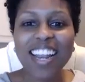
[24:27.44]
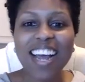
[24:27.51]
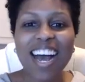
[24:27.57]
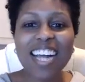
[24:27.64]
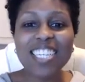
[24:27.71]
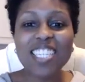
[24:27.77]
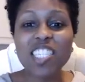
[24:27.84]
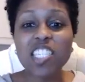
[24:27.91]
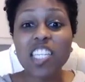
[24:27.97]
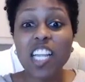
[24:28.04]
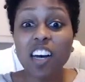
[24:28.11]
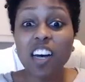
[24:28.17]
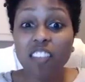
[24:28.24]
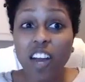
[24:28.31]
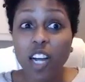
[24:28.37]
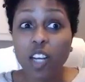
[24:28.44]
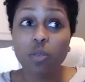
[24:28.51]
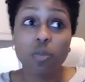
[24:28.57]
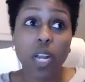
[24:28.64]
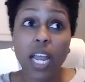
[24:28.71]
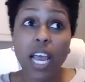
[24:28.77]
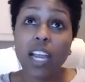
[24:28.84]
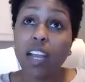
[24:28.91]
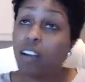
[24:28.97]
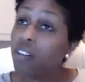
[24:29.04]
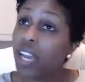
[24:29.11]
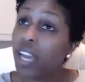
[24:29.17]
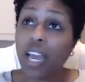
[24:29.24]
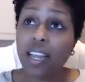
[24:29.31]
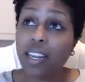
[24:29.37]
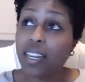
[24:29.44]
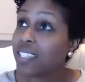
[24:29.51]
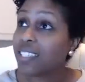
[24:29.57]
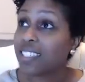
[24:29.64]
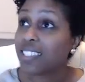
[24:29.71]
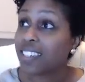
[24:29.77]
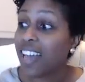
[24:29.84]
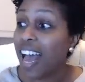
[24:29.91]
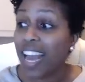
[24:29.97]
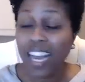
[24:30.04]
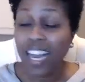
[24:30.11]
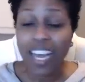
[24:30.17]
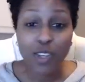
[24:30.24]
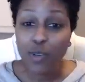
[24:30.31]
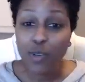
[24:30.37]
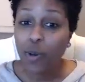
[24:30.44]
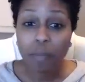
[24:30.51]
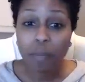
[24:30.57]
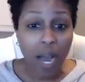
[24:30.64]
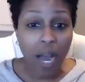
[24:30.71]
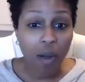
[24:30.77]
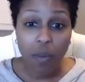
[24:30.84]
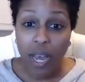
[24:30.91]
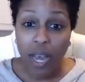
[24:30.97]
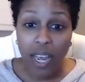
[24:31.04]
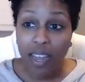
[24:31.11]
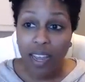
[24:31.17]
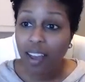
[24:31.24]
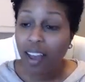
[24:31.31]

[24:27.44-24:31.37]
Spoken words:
I just love how you were like, okay, listen, I got to do it my way.